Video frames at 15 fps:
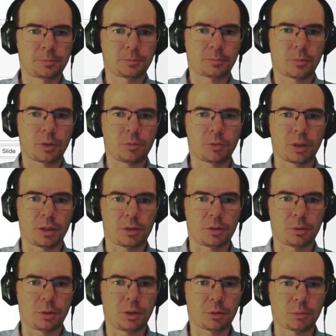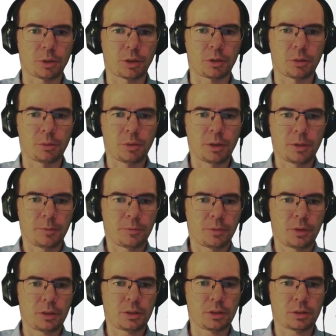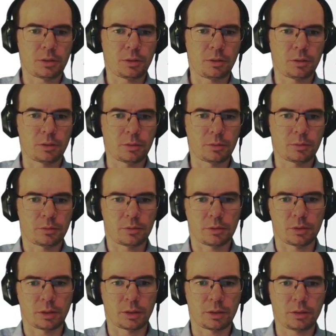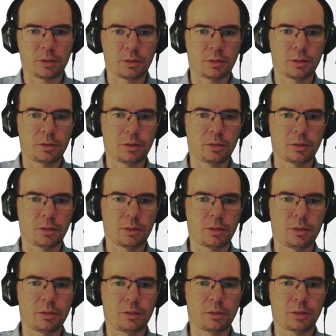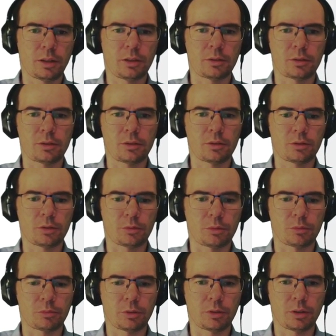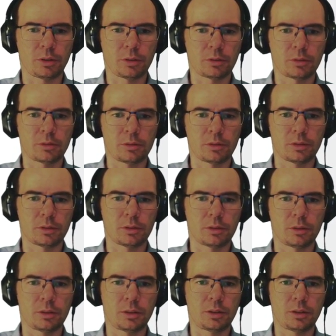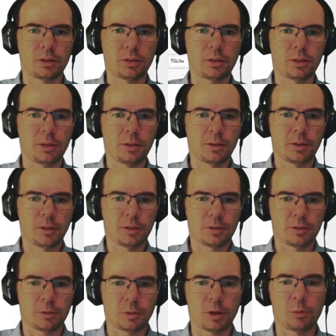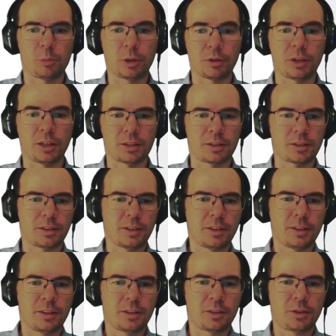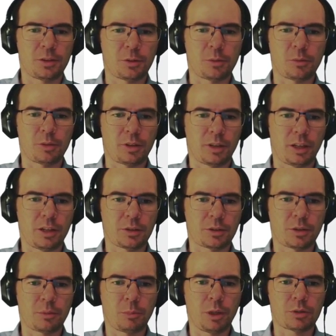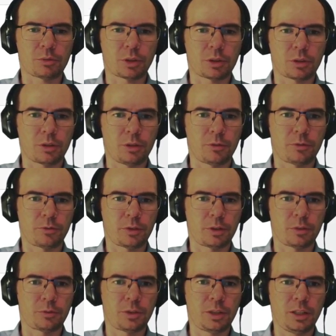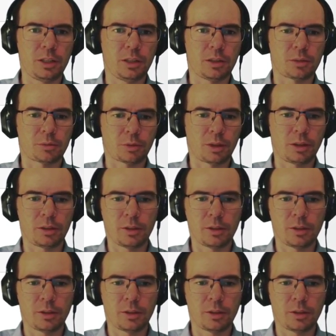Okay, so here we go. This is the still can't show it really nicely. Oh, how about that? So here's the matrix of C's, right?